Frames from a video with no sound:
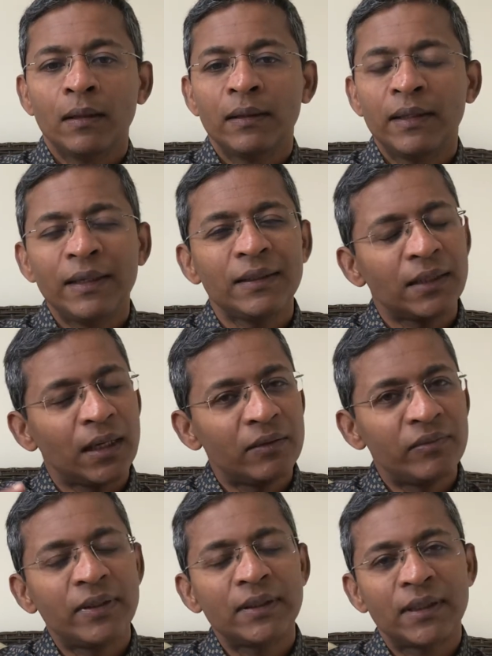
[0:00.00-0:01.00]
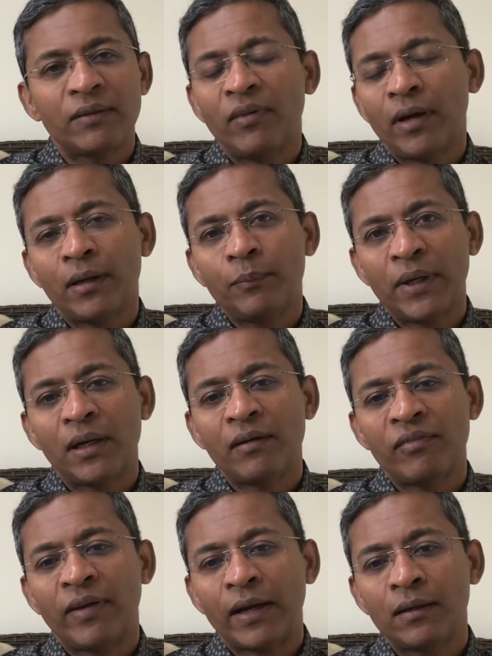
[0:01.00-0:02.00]
These adverse environmental
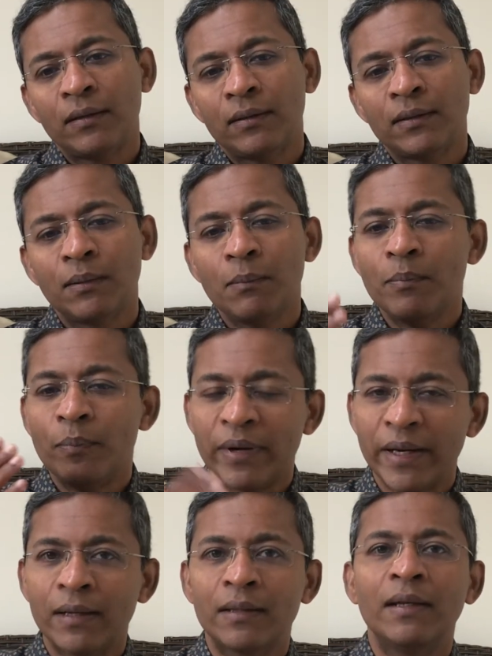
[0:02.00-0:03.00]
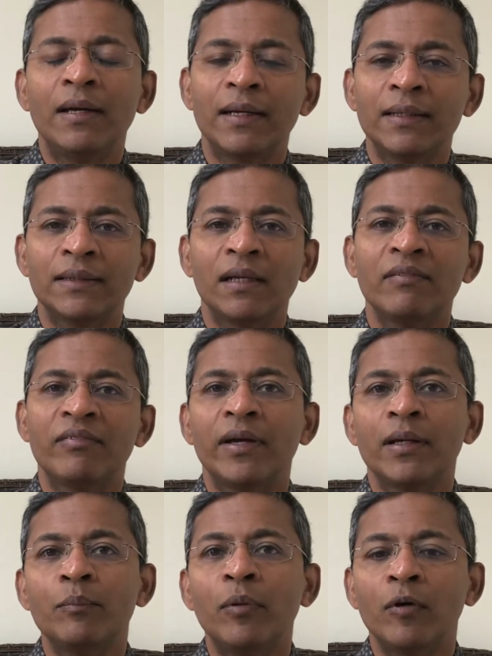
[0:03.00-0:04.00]
factors break the
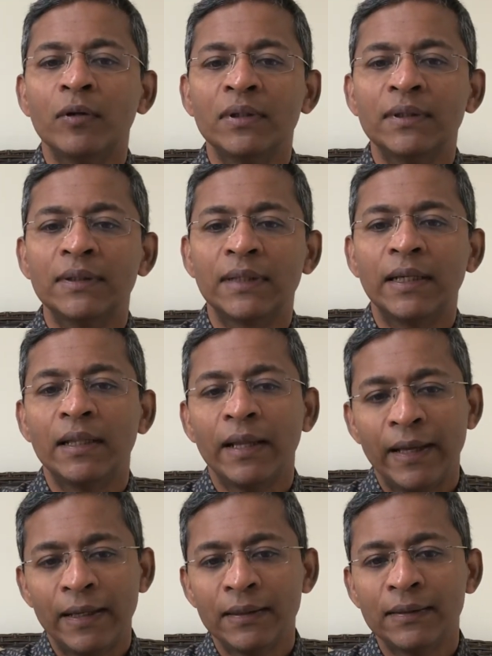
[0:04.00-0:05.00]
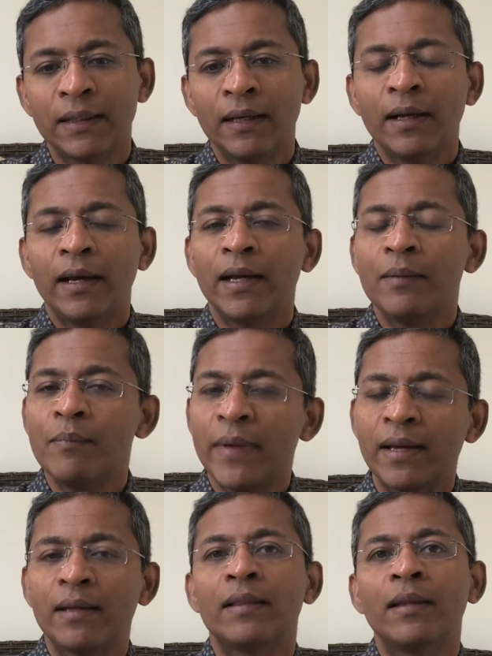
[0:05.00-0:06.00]
disulfide bonds in the hairs and
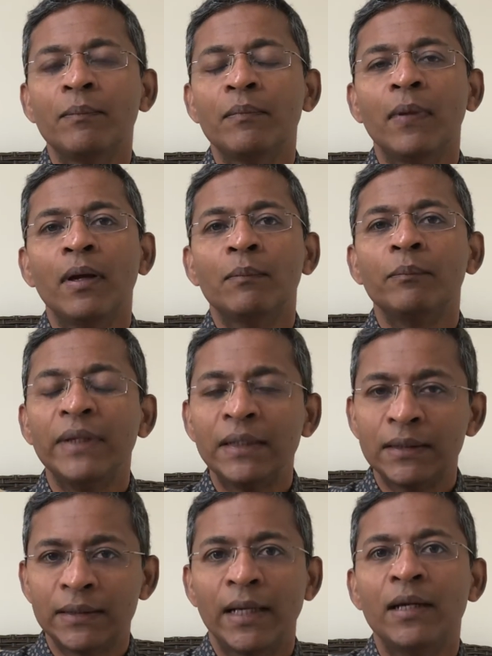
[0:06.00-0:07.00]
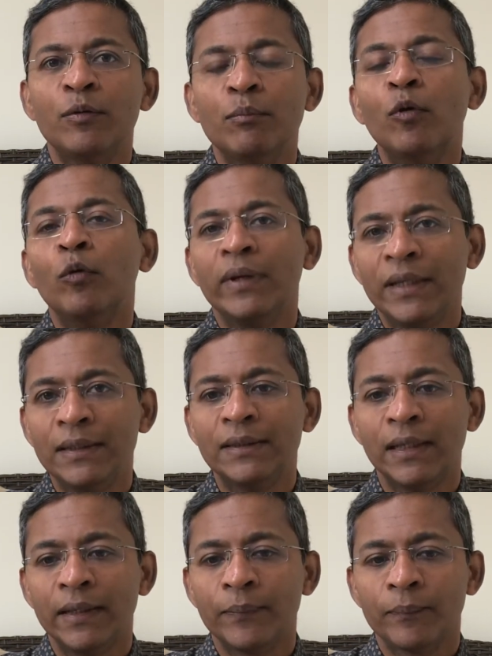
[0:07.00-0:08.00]
make them be shed more
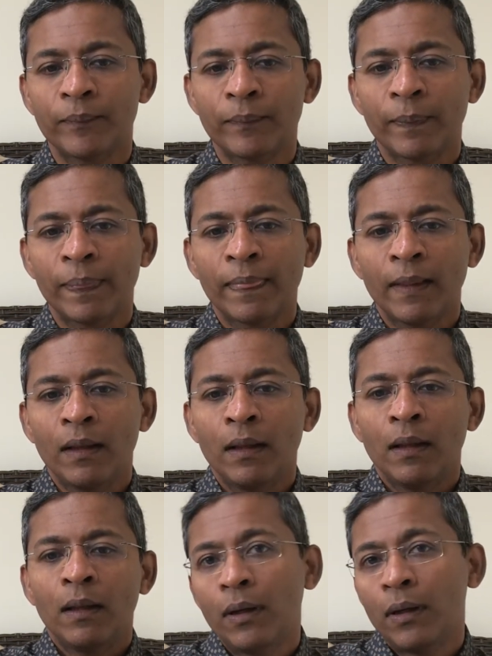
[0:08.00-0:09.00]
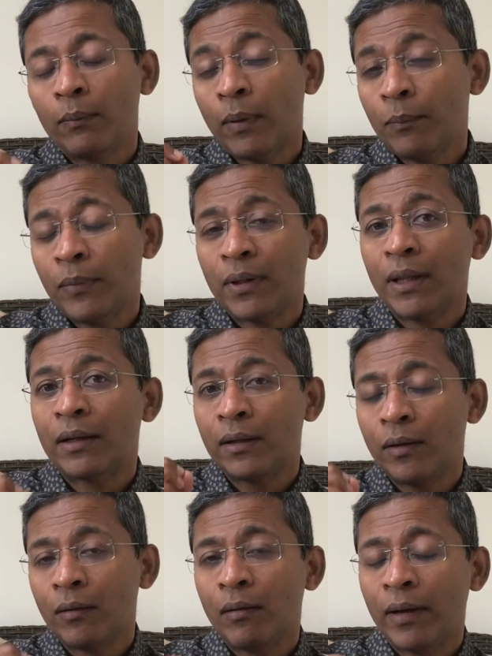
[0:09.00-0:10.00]
easily. Remember that
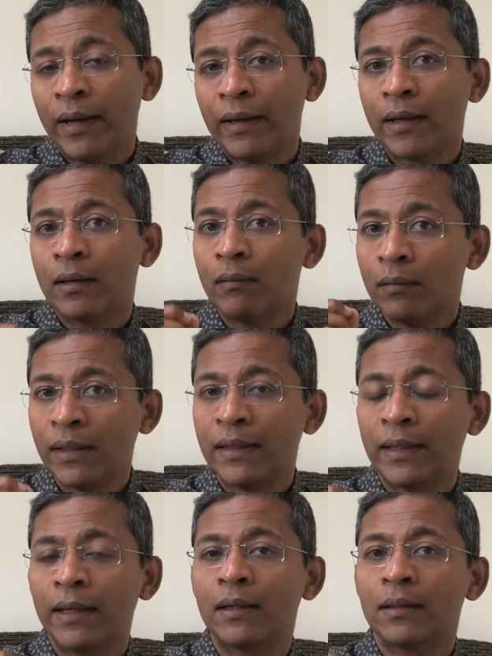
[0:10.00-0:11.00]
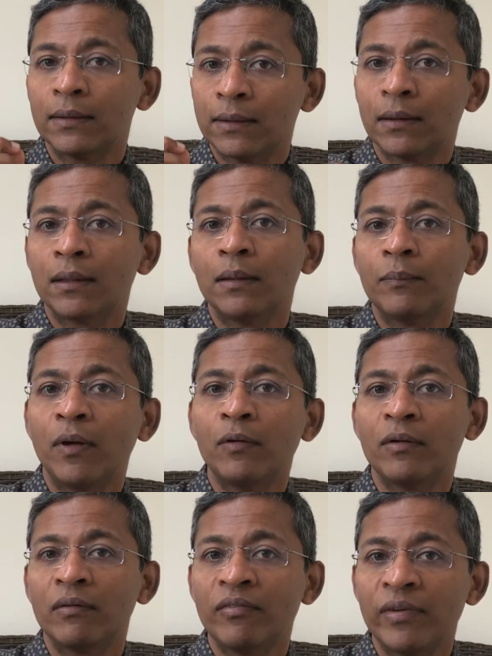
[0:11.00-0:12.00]
your hair can only take a certain
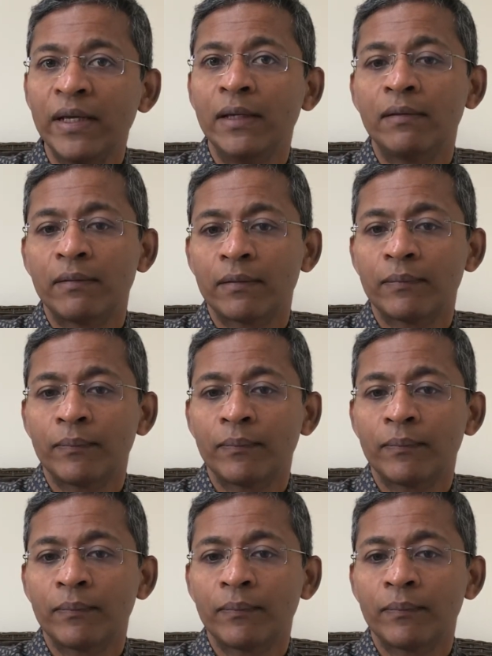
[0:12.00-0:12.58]
amount of heat.